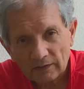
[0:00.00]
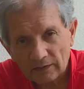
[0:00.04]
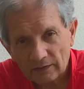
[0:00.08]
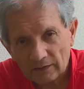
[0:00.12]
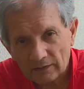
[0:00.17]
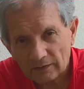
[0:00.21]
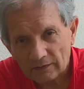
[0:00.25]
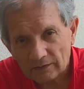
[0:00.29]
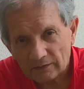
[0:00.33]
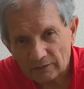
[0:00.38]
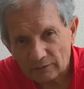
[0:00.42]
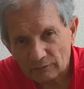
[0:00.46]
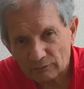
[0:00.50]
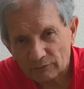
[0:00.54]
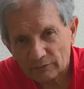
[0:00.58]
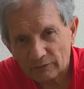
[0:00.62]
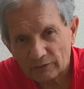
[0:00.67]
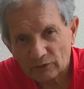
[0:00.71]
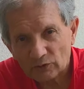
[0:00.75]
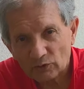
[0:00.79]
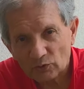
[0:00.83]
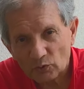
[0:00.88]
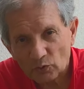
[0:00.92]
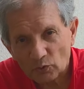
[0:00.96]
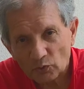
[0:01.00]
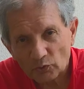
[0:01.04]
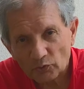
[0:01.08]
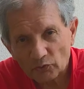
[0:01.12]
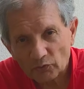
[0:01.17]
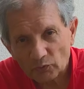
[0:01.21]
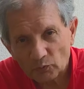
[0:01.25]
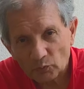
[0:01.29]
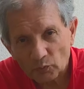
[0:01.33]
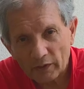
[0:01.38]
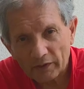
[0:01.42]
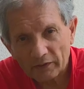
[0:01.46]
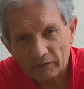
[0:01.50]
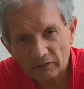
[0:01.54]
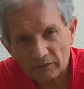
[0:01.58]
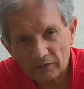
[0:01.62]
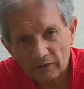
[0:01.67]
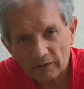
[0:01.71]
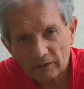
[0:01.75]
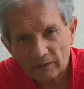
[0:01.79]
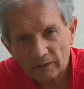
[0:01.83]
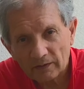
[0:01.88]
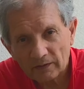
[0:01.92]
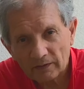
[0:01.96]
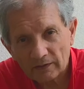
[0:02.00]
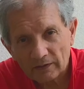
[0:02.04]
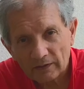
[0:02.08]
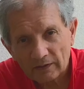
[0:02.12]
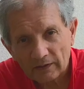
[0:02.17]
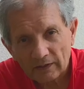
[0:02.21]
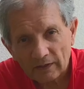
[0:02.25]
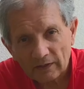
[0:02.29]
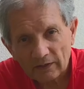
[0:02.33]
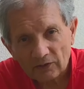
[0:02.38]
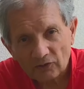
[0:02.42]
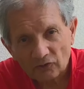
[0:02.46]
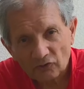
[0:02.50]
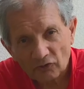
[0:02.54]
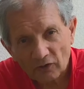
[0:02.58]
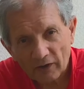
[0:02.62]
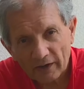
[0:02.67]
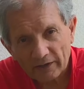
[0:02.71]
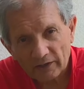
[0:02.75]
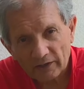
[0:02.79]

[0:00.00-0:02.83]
the different course with, trying to